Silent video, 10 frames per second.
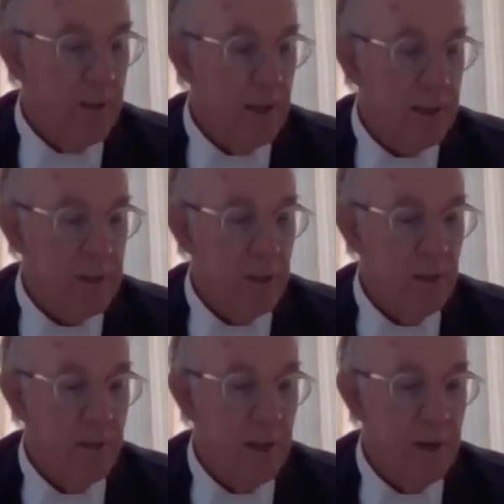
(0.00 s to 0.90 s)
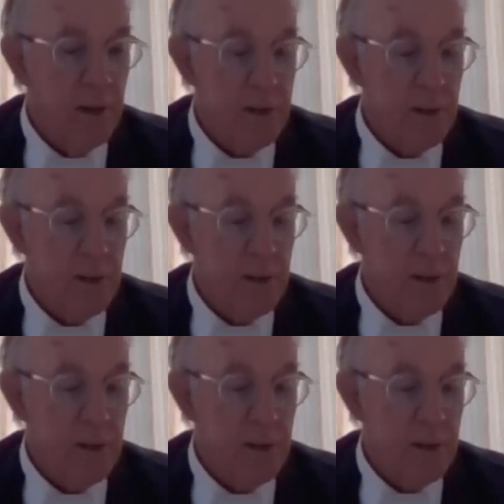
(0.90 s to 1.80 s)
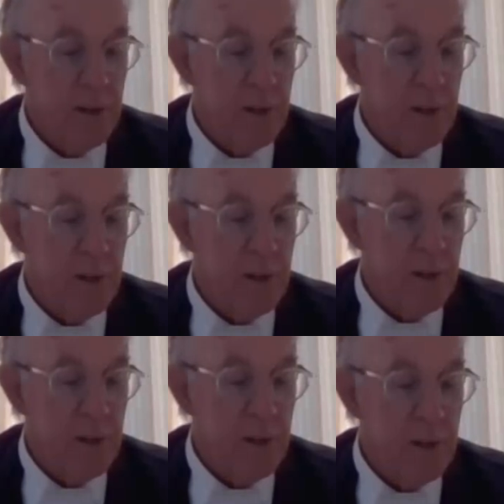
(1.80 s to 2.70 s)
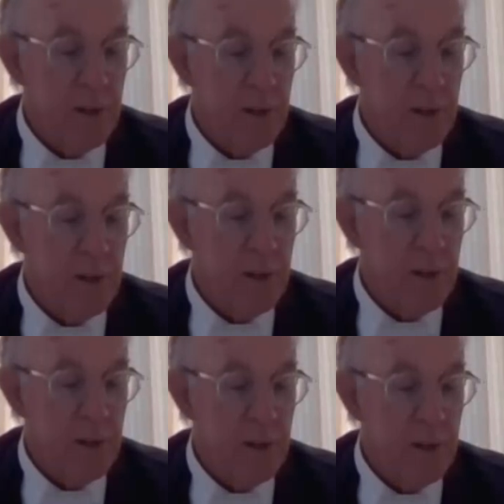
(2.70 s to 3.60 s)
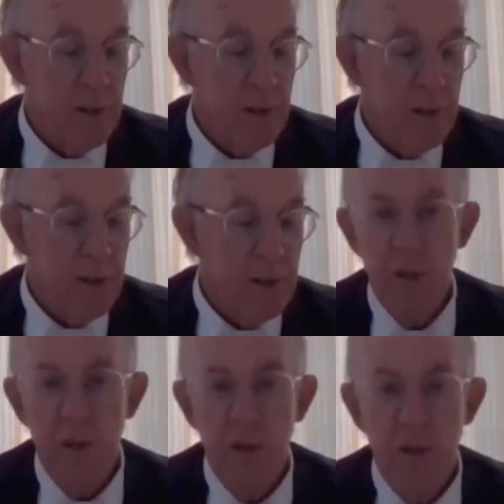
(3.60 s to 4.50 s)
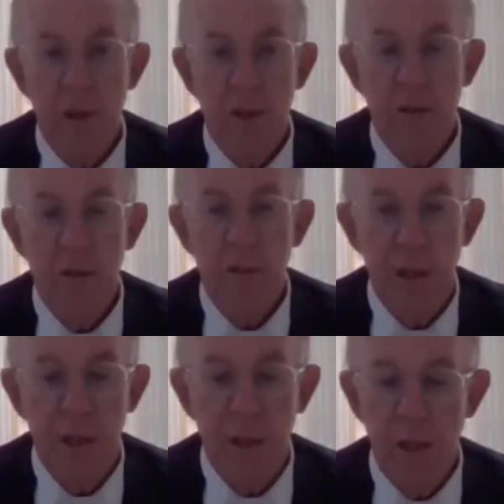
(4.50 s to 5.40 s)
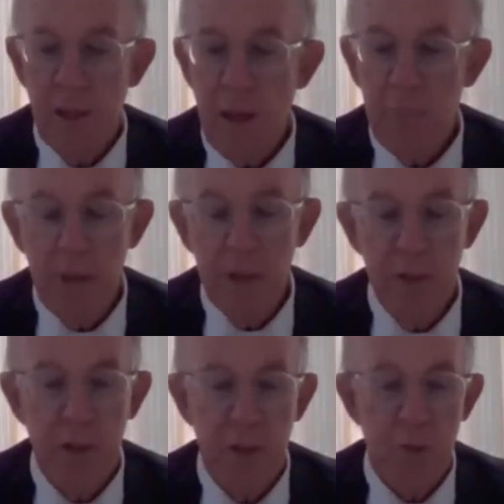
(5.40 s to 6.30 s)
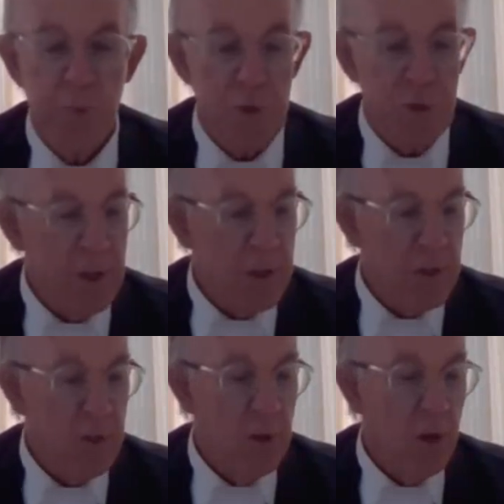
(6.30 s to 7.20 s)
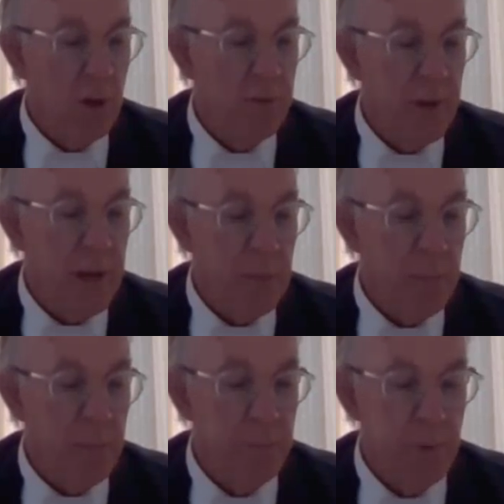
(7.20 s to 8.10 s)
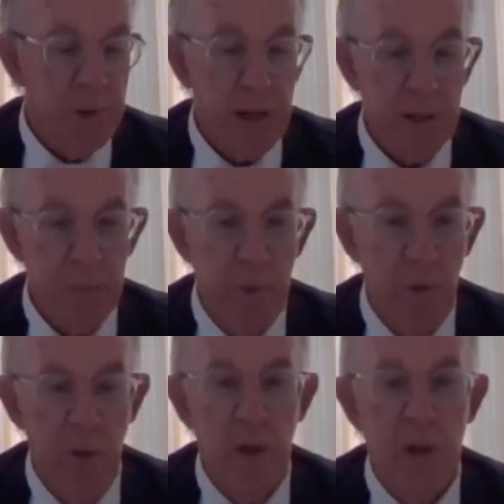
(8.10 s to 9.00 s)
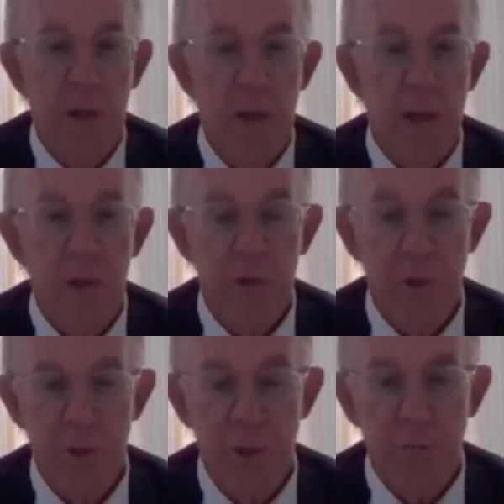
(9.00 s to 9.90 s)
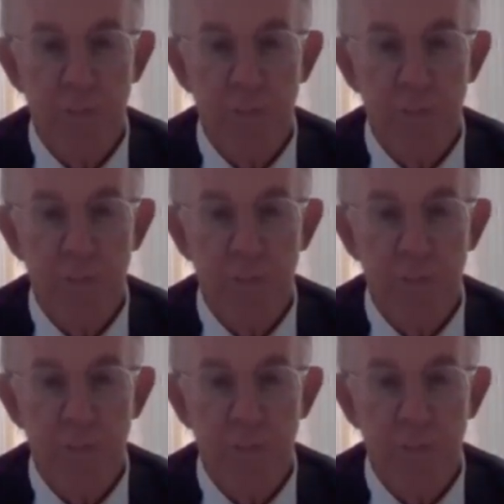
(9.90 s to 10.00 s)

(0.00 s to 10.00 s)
that there is a breach of the agreement, all that remains is whether the applicant is possessed of a protectable interest.